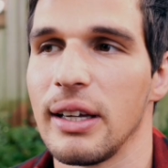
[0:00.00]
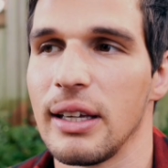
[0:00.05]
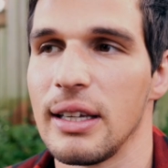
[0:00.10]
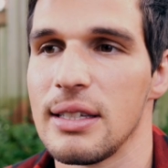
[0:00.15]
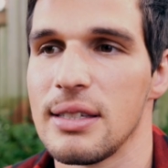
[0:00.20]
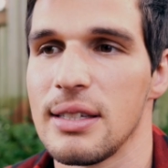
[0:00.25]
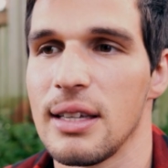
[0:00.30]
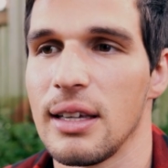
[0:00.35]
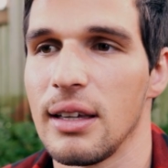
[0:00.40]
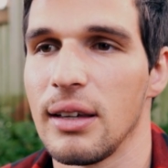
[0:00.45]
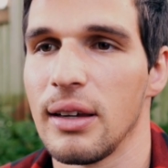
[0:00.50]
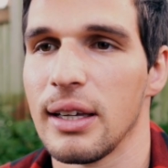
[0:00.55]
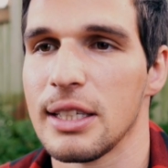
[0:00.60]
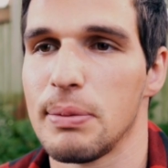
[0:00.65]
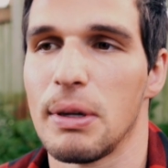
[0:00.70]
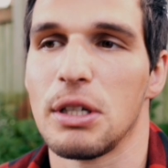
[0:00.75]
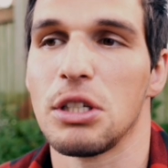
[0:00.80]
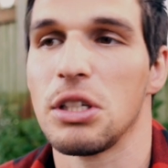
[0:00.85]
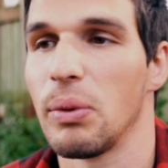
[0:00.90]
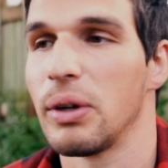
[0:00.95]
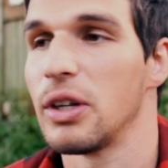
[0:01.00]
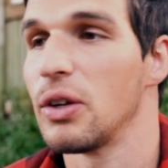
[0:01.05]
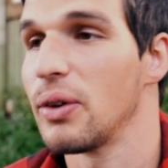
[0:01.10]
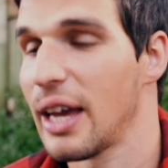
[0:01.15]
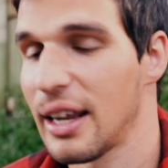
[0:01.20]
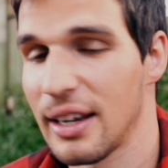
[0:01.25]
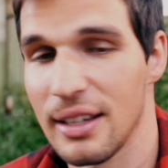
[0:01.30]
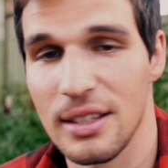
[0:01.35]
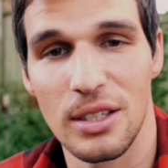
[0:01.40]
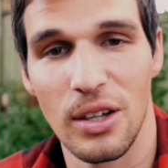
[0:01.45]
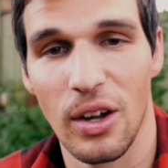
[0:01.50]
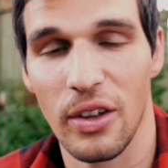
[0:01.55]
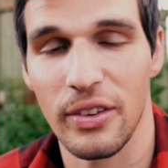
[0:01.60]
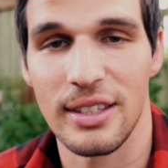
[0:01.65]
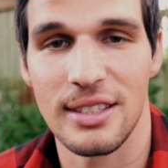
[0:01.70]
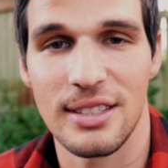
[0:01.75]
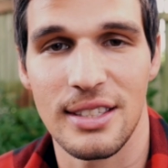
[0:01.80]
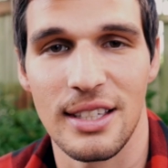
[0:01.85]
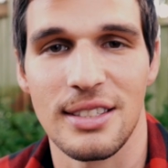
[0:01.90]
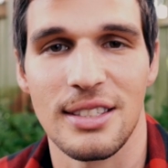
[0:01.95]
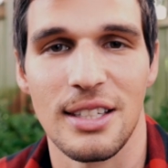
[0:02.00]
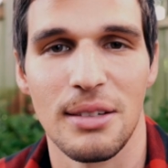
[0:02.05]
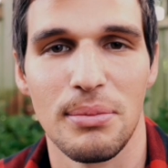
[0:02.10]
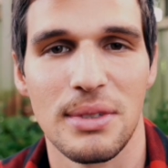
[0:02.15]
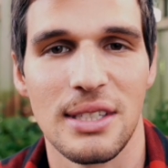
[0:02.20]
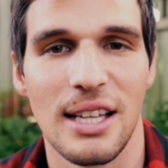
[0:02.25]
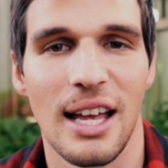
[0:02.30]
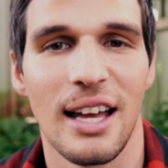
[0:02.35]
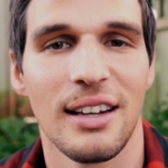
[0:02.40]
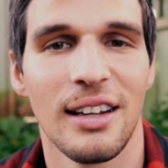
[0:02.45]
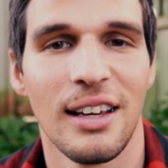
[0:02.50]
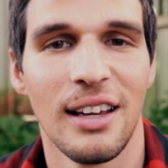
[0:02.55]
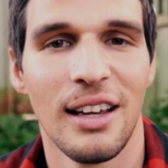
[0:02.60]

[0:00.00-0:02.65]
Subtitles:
easy, especially when you get into all these systems, that